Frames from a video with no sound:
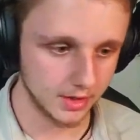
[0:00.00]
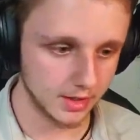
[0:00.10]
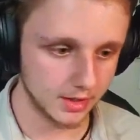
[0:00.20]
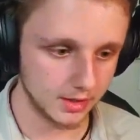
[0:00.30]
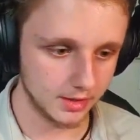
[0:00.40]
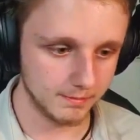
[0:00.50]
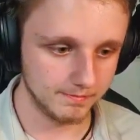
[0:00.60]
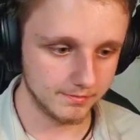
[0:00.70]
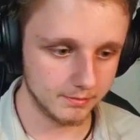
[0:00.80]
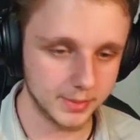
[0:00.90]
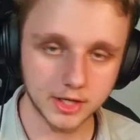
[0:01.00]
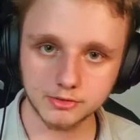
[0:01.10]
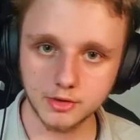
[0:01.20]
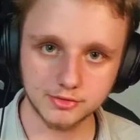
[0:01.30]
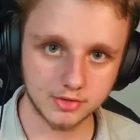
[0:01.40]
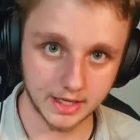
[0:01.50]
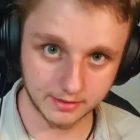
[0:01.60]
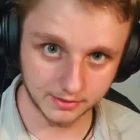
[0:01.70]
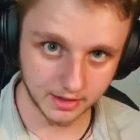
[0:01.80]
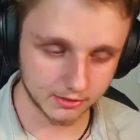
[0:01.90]
Because I've
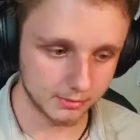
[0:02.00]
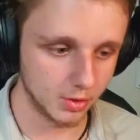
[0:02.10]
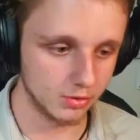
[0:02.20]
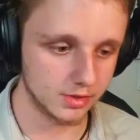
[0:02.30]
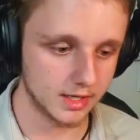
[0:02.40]
selected text mode,